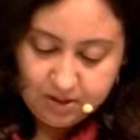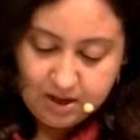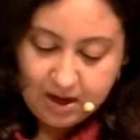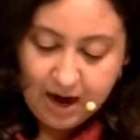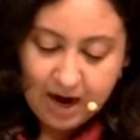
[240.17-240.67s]

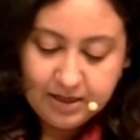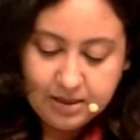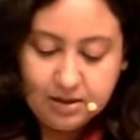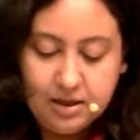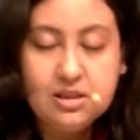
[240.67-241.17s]
and
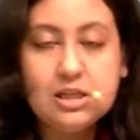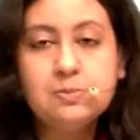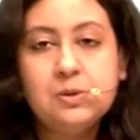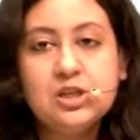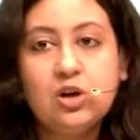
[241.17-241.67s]
in this
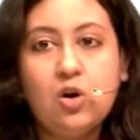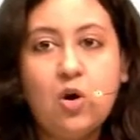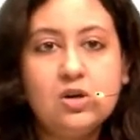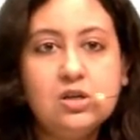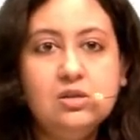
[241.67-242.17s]
particular
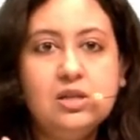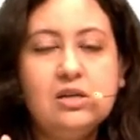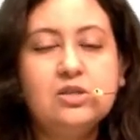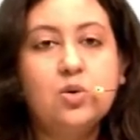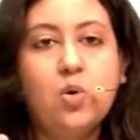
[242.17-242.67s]
order they are
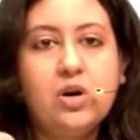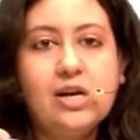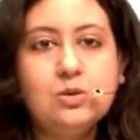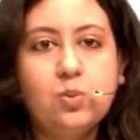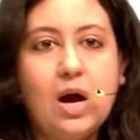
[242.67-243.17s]
scored
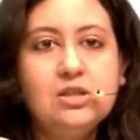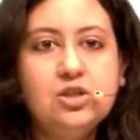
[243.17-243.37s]
as 1,